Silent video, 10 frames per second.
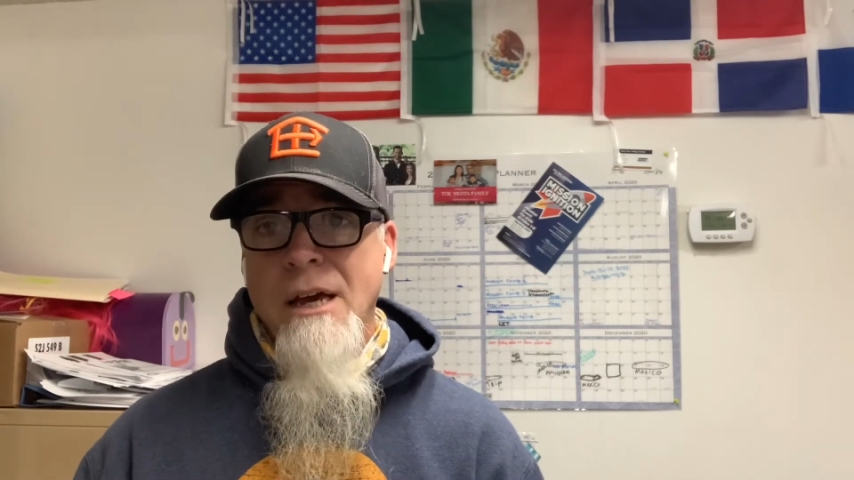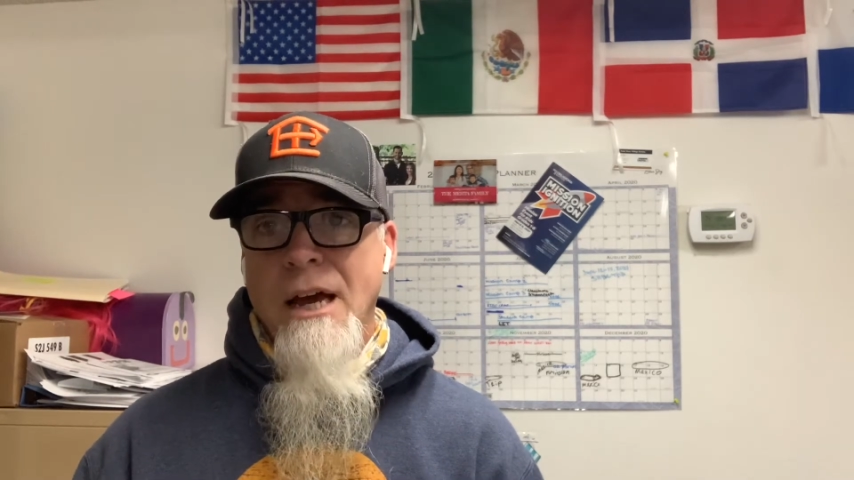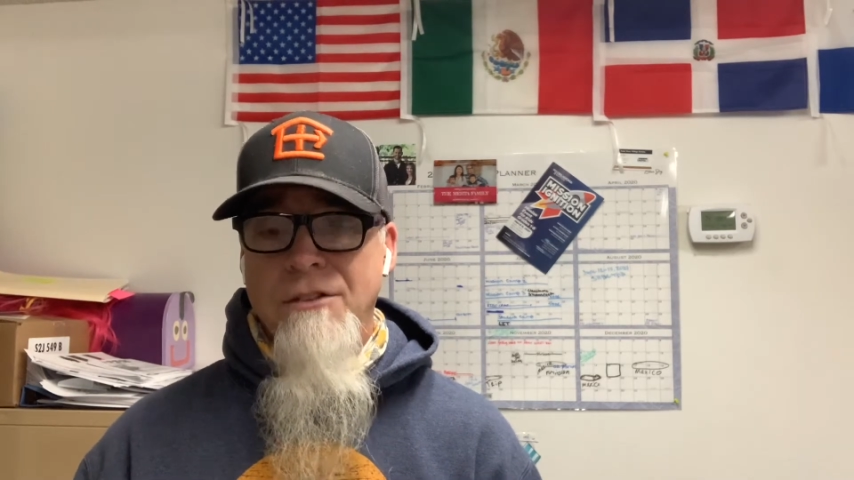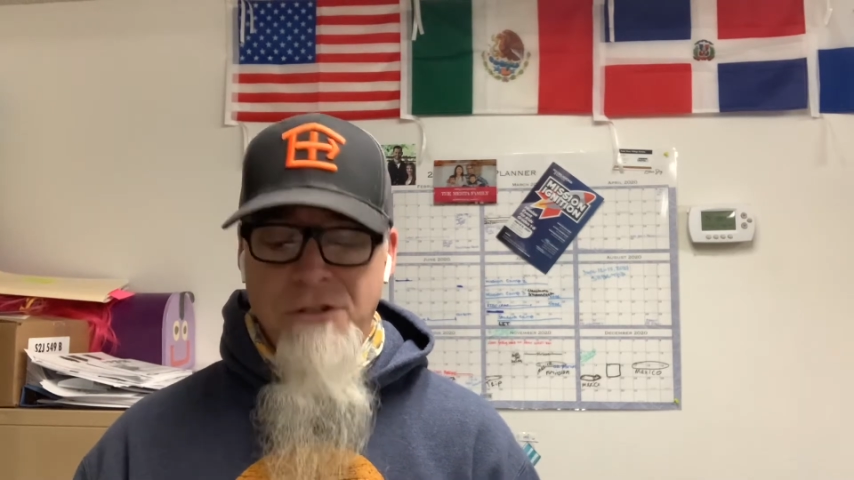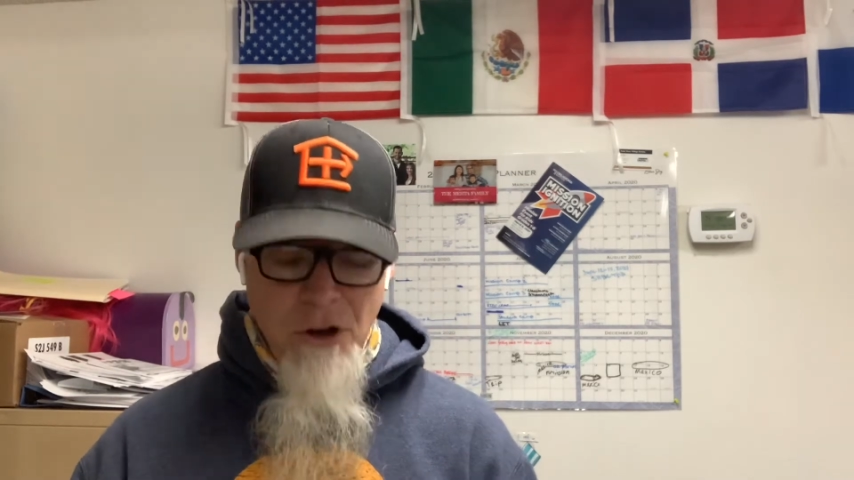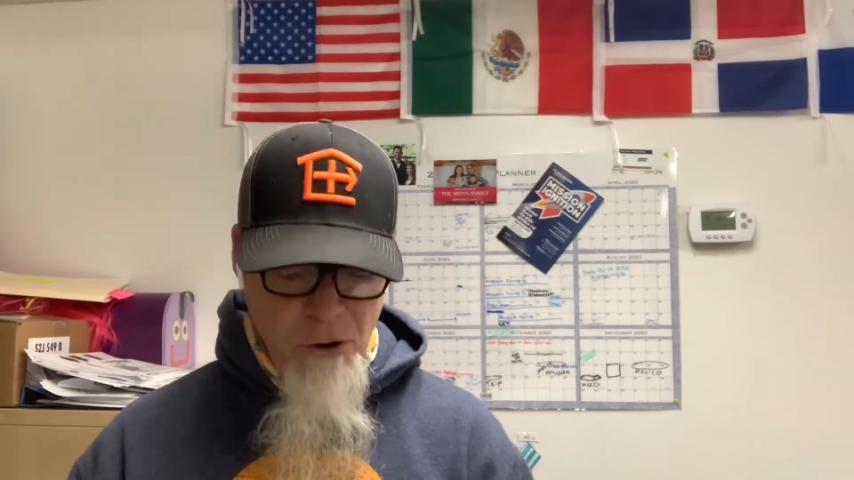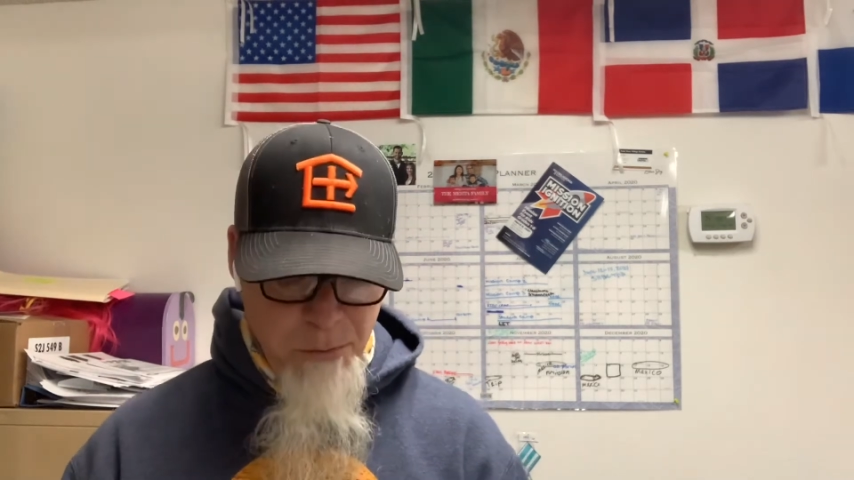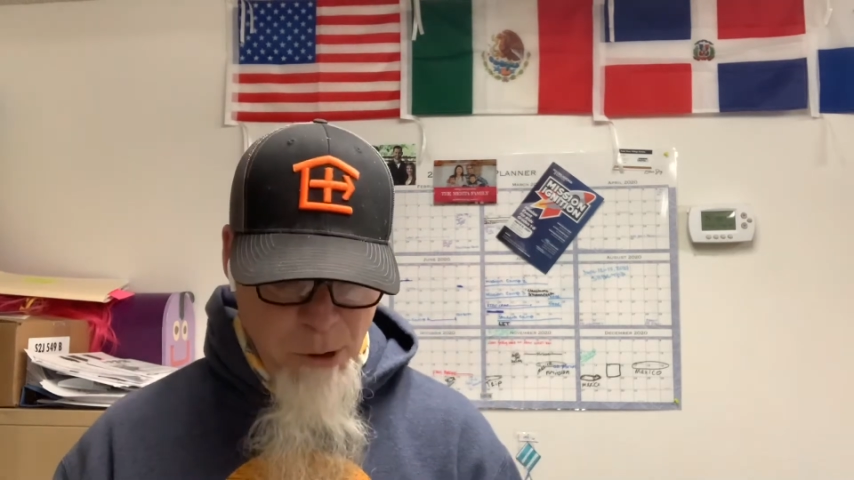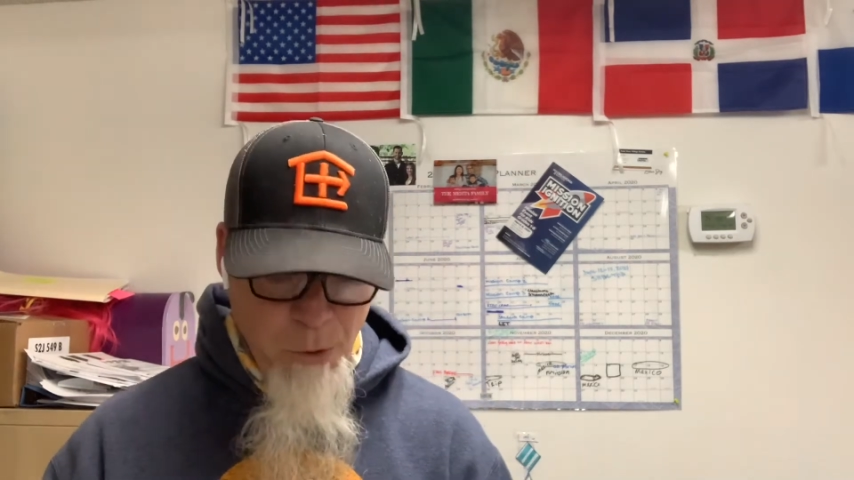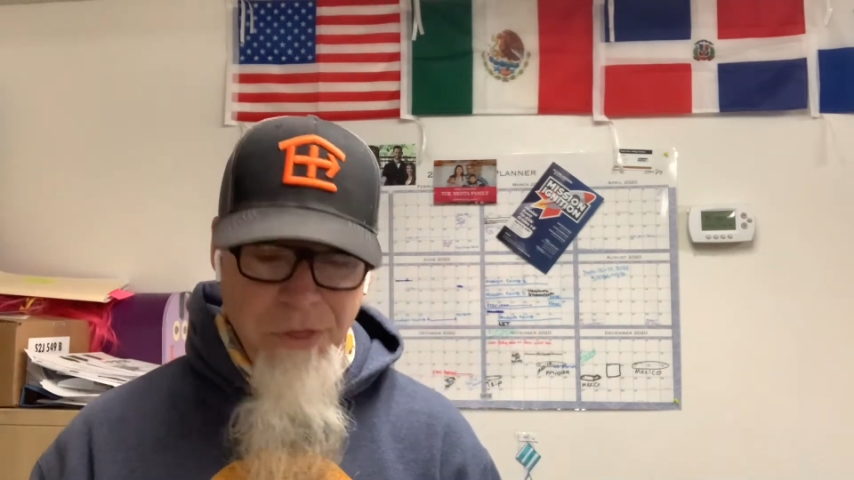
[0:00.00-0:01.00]
And so,
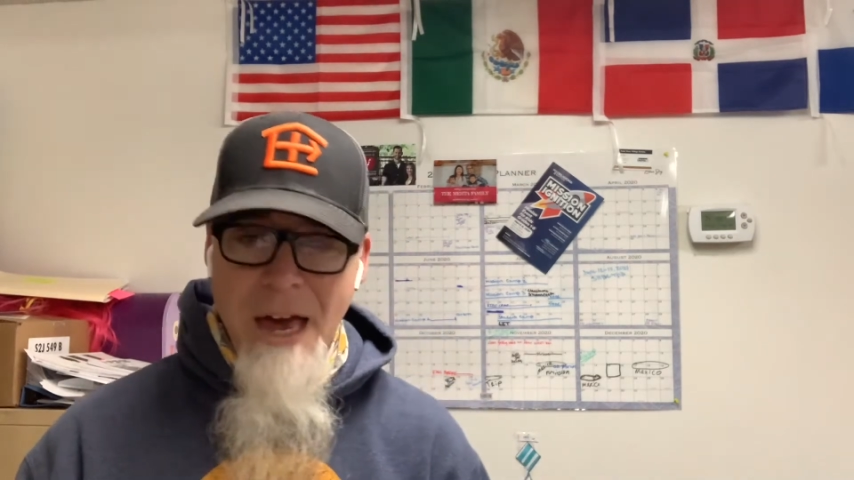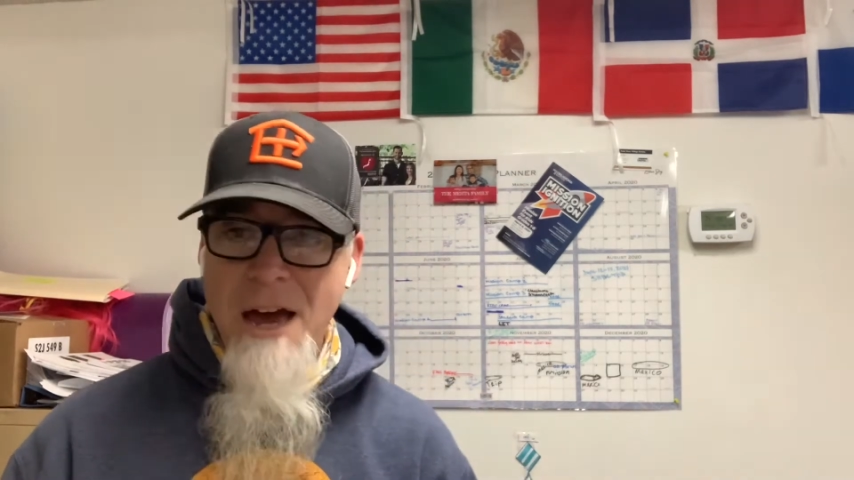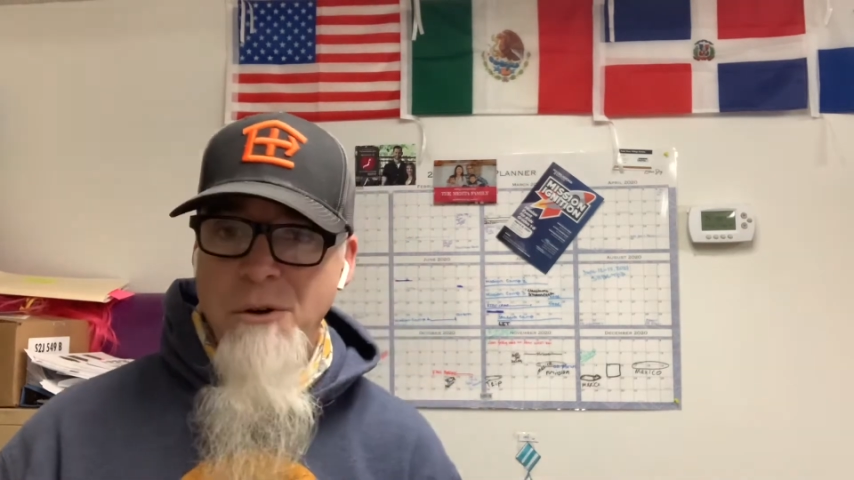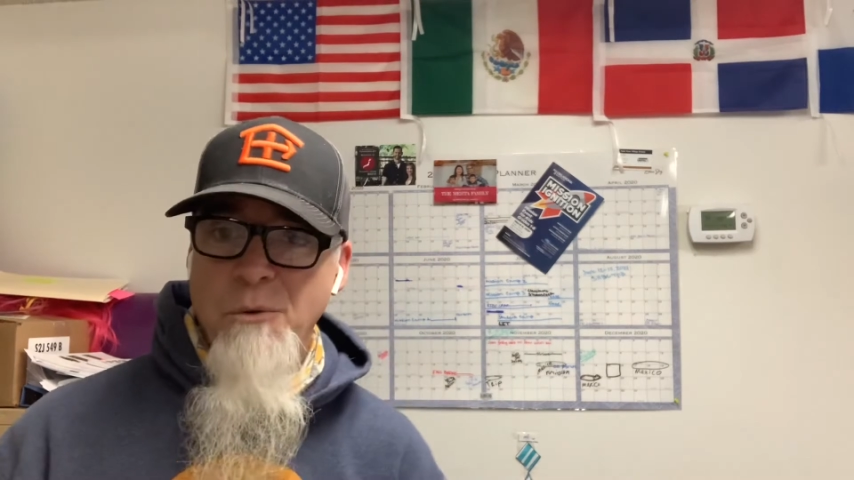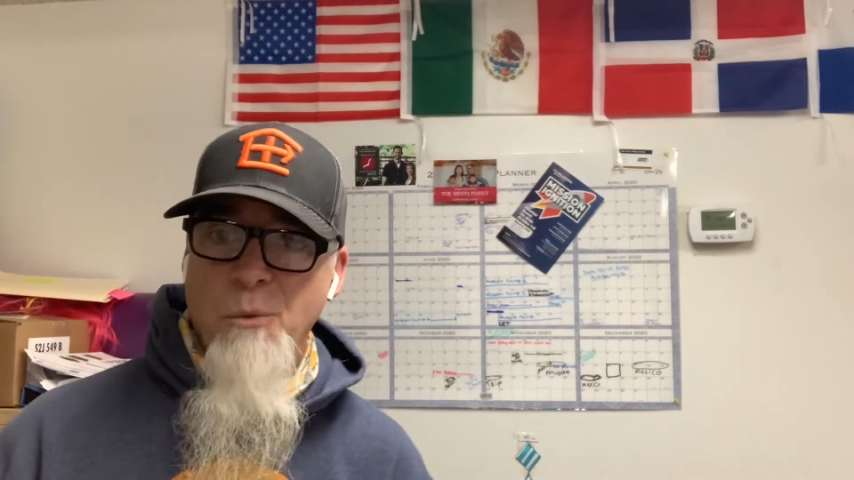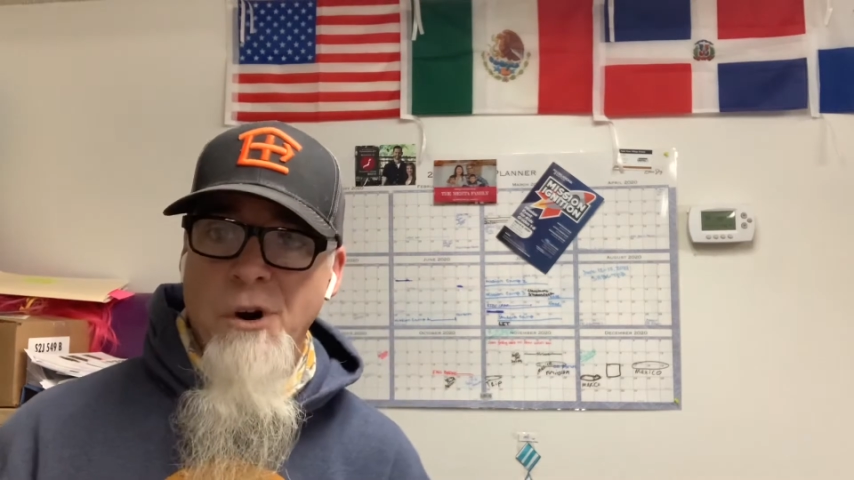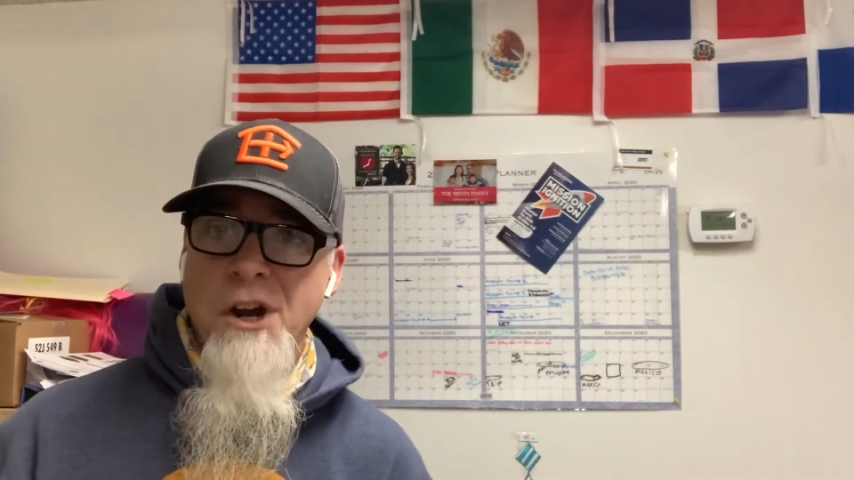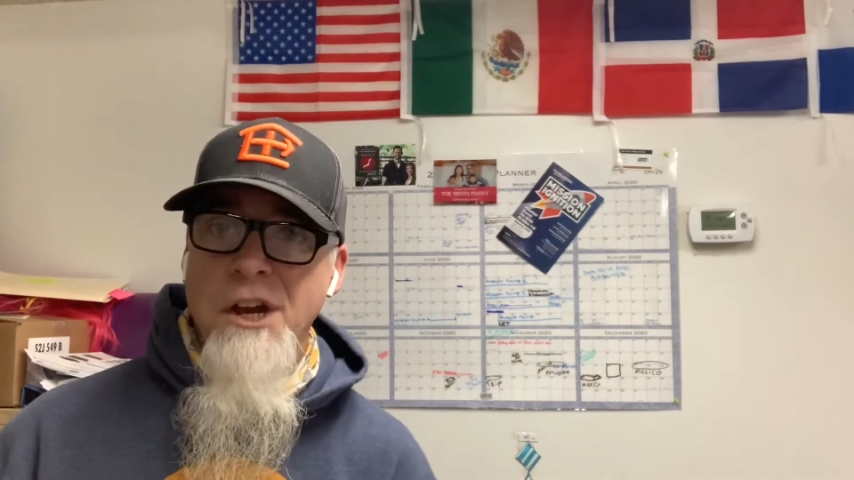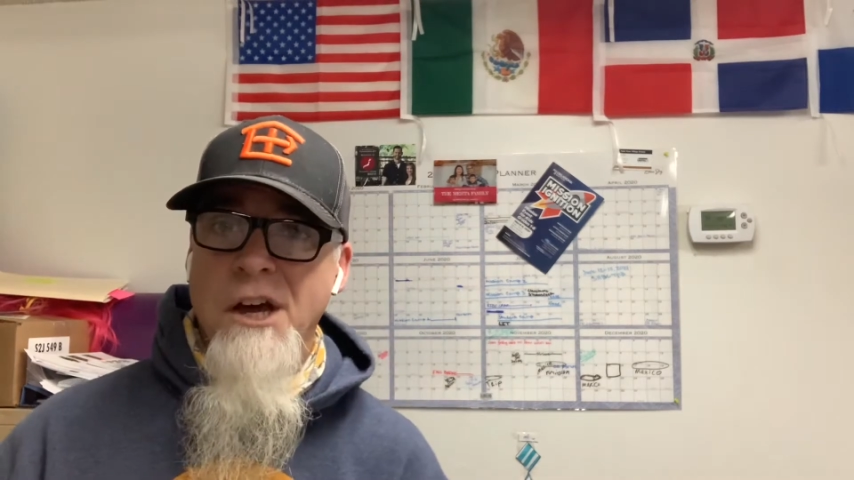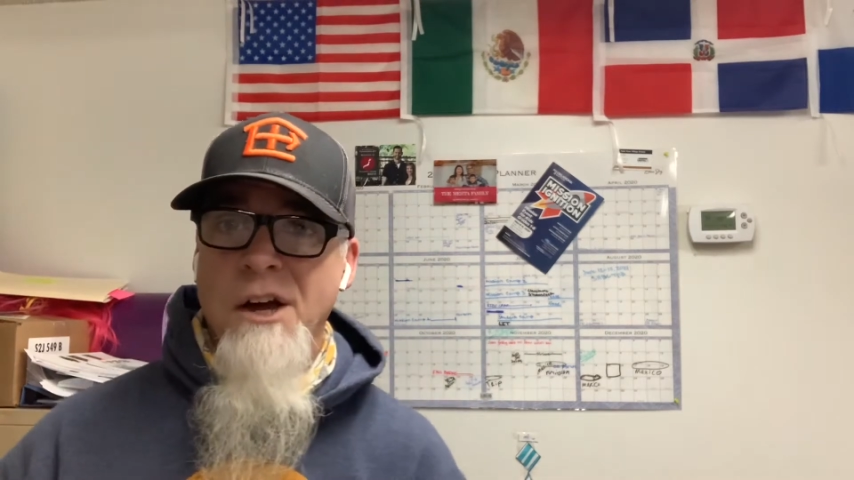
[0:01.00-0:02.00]
but with that, we're
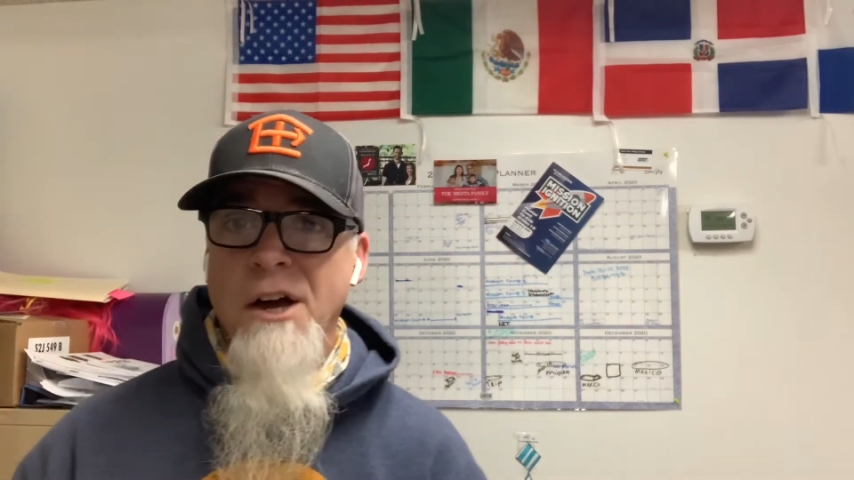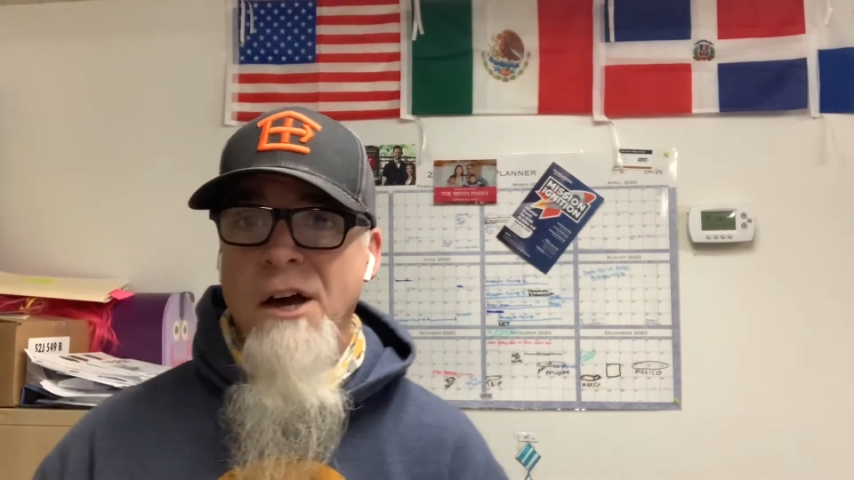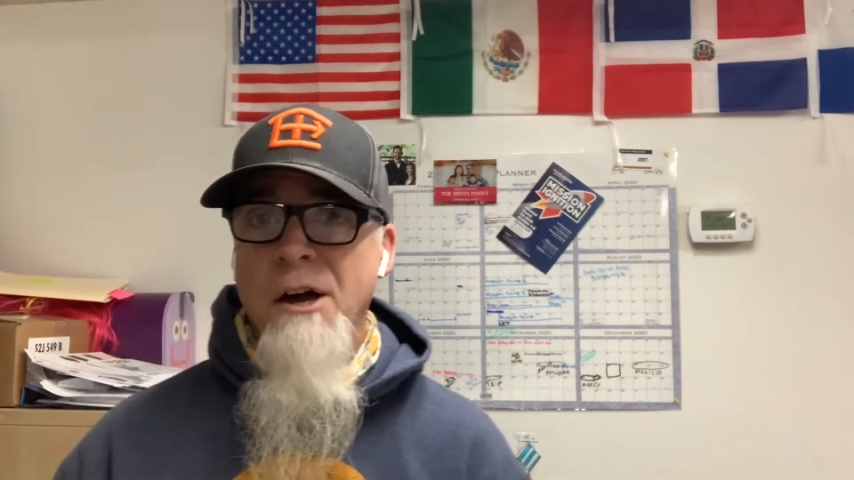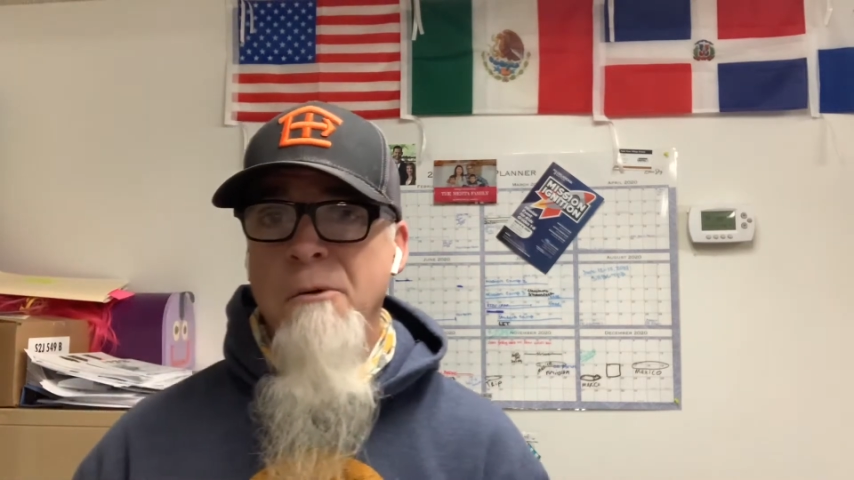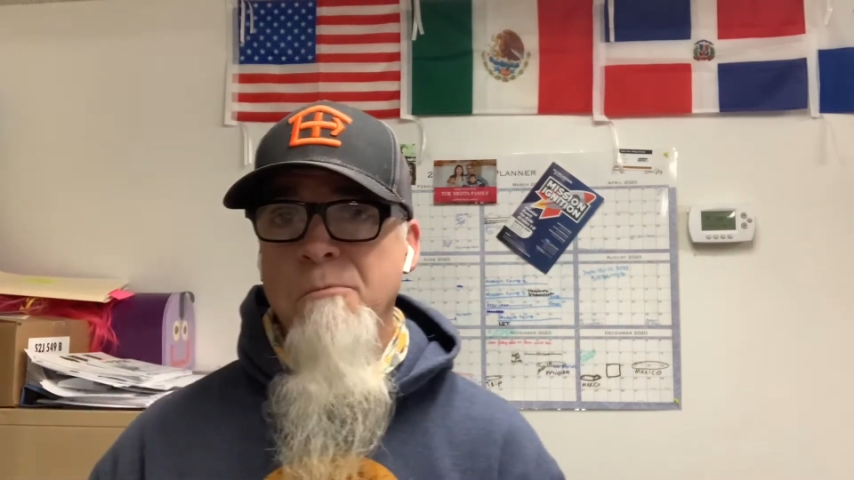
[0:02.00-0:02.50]
gonna